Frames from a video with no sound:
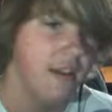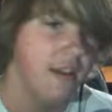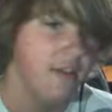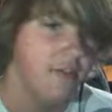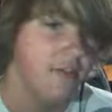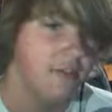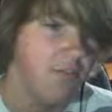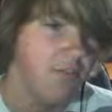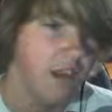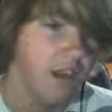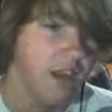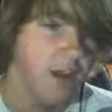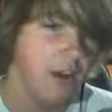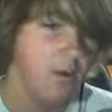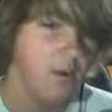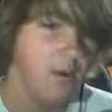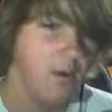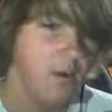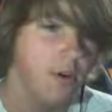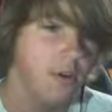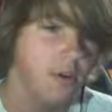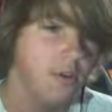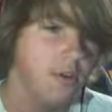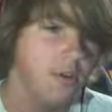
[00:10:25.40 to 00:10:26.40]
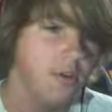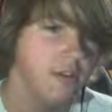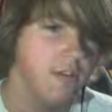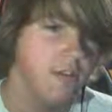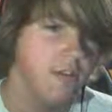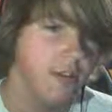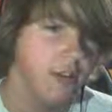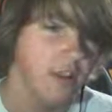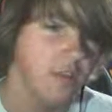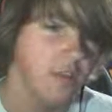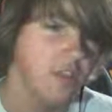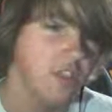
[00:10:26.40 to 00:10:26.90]
Free world
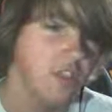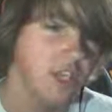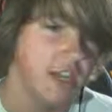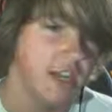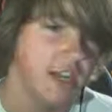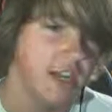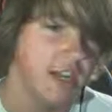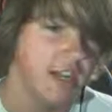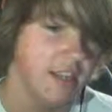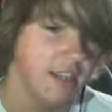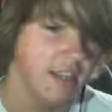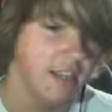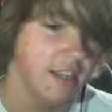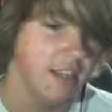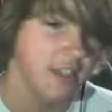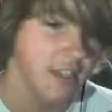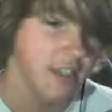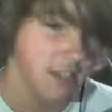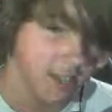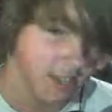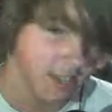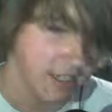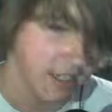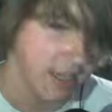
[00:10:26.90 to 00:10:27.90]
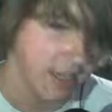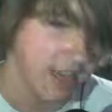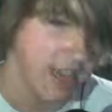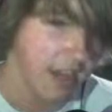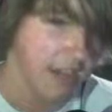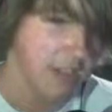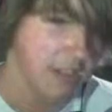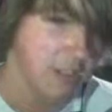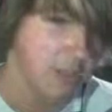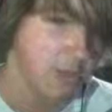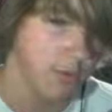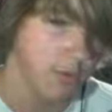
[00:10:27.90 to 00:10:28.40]
full of shades, today
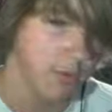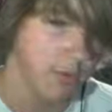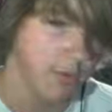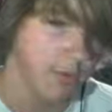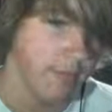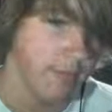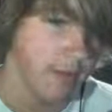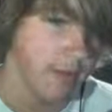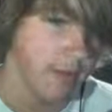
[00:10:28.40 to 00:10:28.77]
I swim.